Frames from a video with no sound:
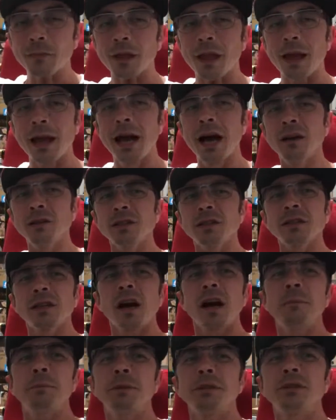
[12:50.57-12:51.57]
How's
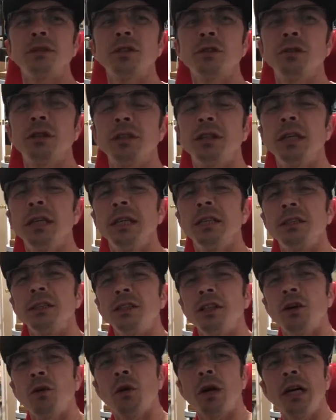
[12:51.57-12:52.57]
Scott been doing? You
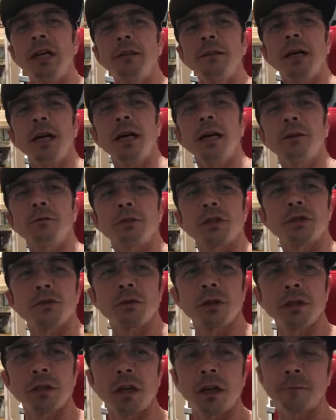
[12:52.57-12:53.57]
know what?
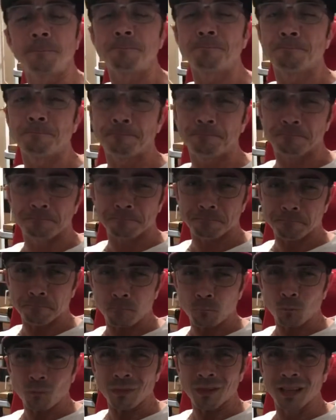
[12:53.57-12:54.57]
Resort Dog,
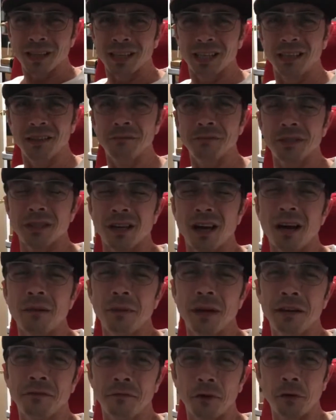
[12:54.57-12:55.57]
give Scott
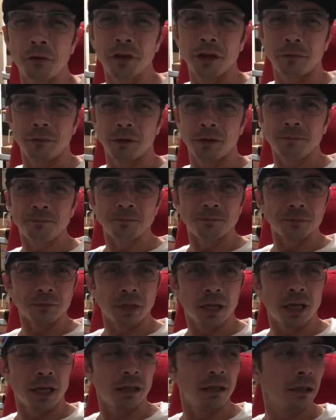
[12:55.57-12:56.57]
my phone number.
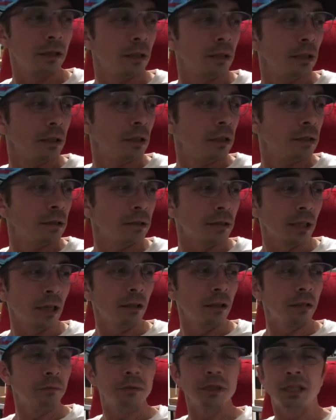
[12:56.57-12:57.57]
Tell
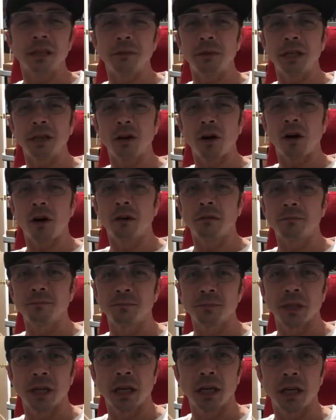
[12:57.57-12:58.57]
him to give me a call.
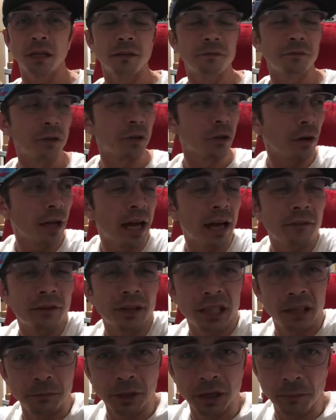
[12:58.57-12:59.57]
If you don't have it,
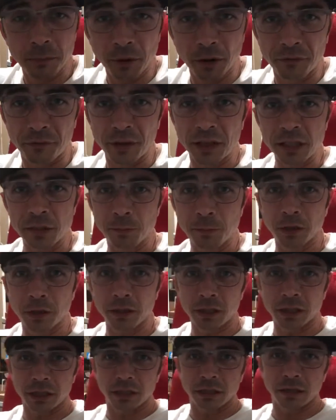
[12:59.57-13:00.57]
hit me up on Facebook,
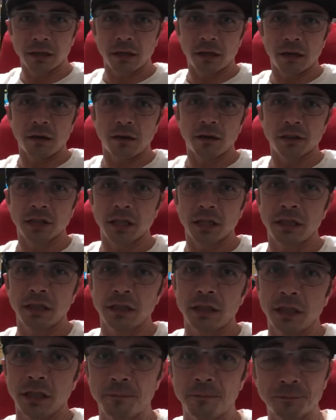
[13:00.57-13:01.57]
and I'll send it
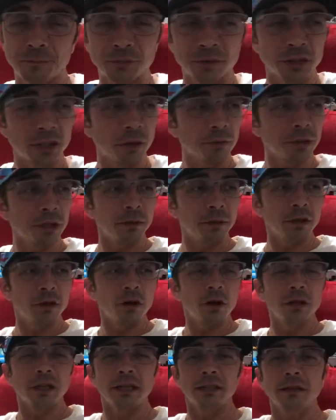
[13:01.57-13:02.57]
to him. Tell him to give me a call.
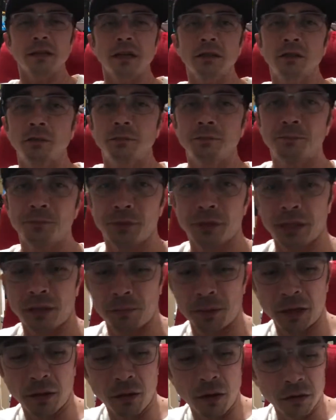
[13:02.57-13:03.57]
I'd like to talk to him. It's
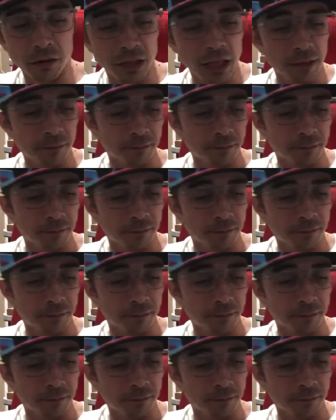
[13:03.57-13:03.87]
been a long time.